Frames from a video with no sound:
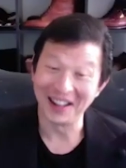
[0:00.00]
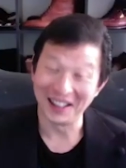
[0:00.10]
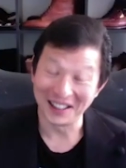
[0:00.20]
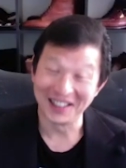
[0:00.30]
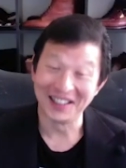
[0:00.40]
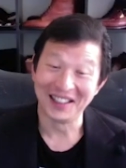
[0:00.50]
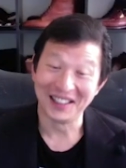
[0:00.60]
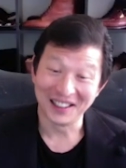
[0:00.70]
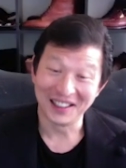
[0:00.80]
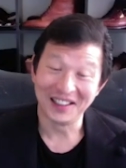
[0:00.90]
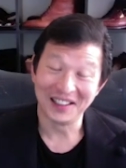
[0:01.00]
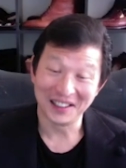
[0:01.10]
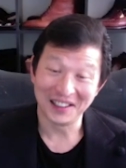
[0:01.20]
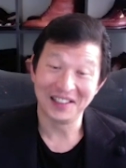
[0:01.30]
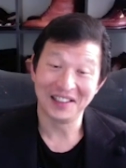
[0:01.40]
Which I'm not
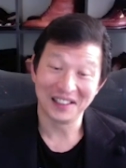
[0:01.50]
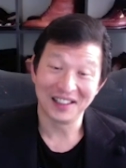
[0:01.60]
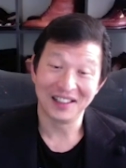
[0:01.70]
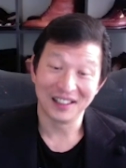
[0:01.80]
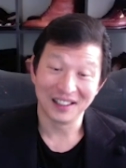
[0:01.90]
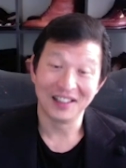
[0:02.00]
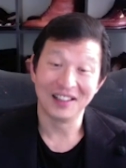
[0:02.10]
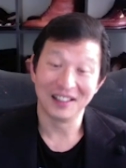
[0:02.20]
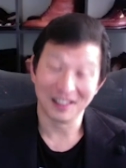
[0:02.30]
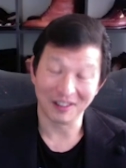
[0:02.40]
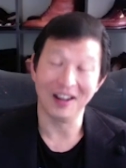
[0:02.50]
much into, to be honest okay.